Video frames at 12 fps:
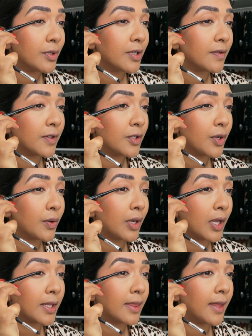if you don't
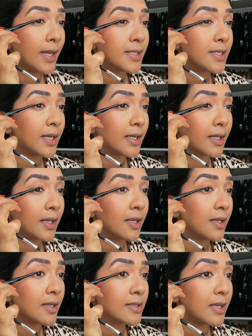like that
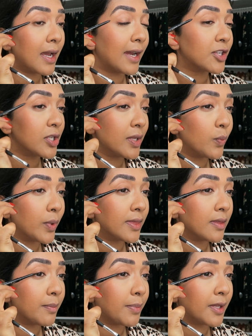technique, is actually
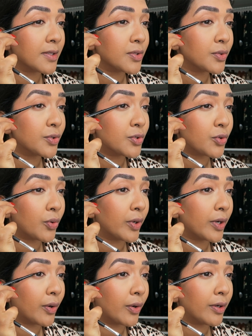with the pencil draw
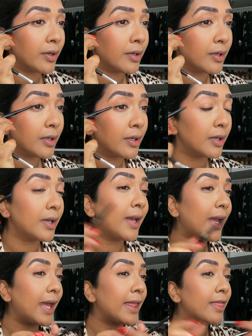it on
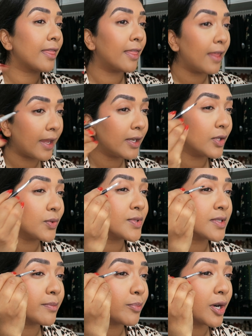and then
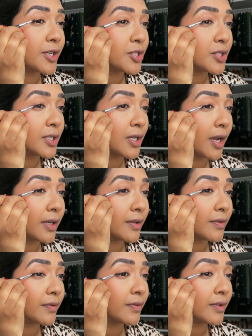use the brush to kind
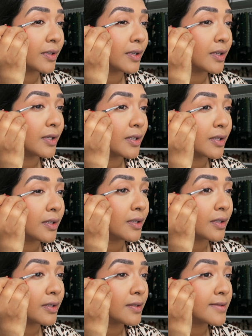of
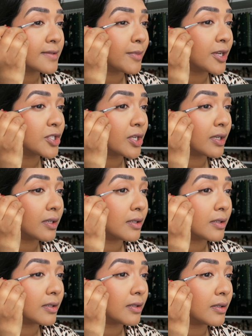smudge it.
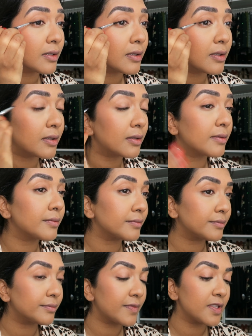
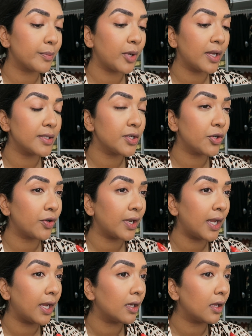So I'm going to
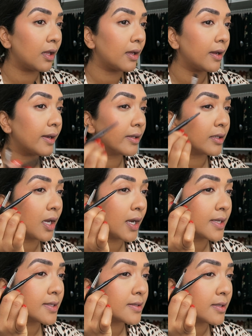create a
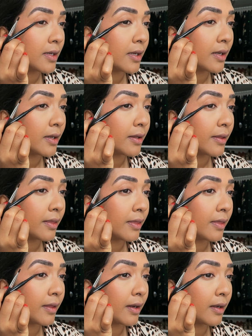nice
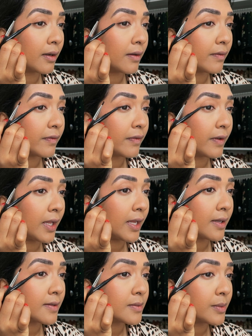thin
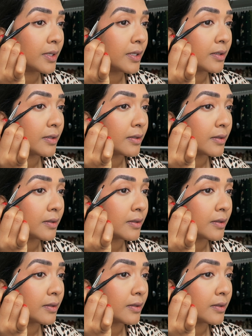flick as well.